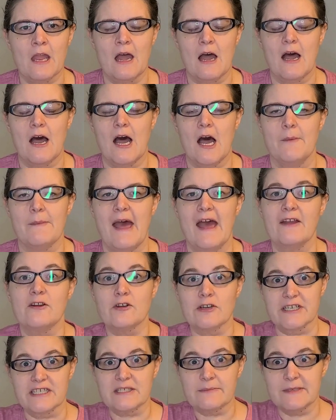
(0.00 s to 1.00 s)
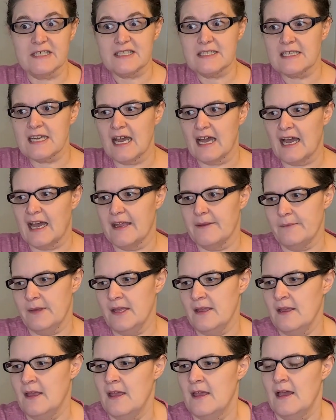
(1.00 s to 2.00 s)
at Christmas time.
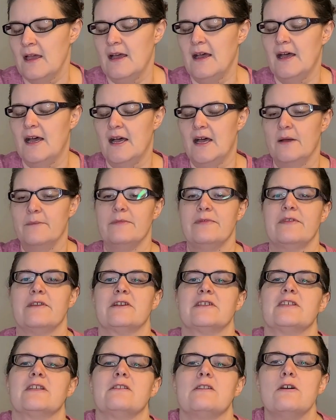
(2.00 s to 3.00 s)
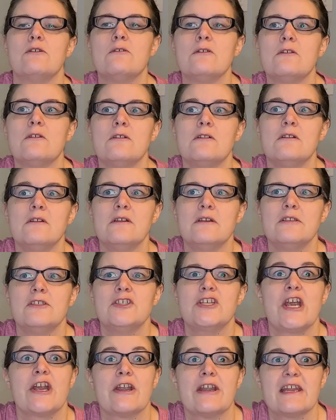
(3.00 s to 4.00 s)
There's a local
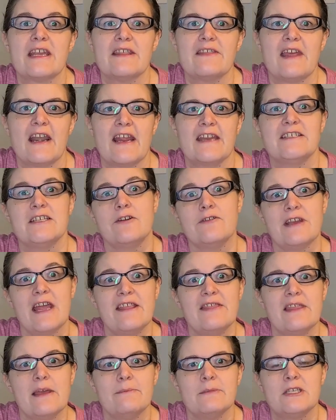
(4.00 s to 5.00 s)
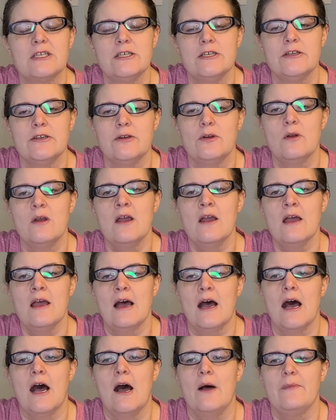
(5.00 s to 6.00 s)
charity that I donate them to
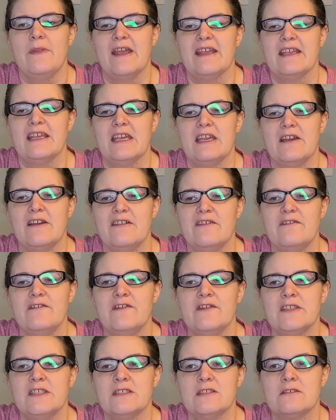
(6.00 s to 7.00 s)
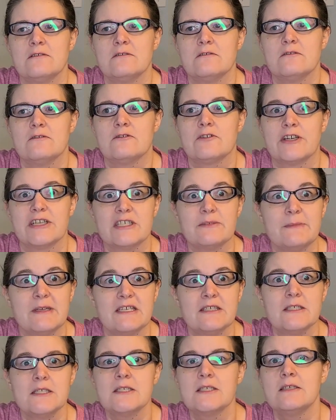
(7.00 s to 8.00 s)
that gives
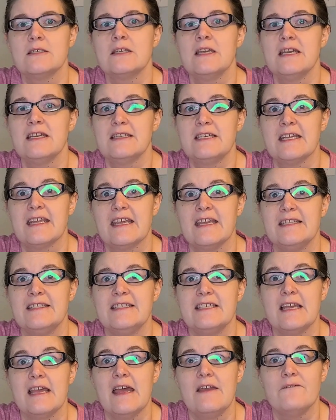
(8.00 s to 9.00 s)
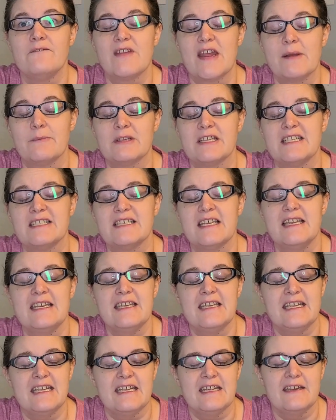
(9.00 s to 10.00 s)
Christmas to kids and families in
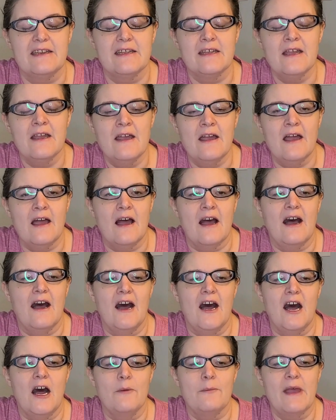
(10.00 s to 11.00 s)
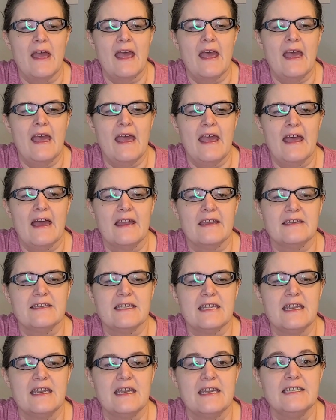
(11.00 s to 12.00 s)
need. And
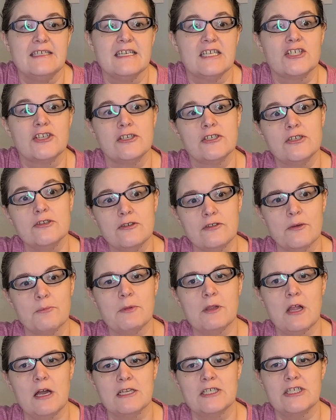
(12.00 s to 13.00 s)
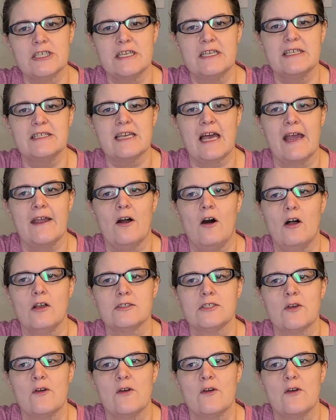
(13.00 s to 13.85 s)
in addition to the plushies, I also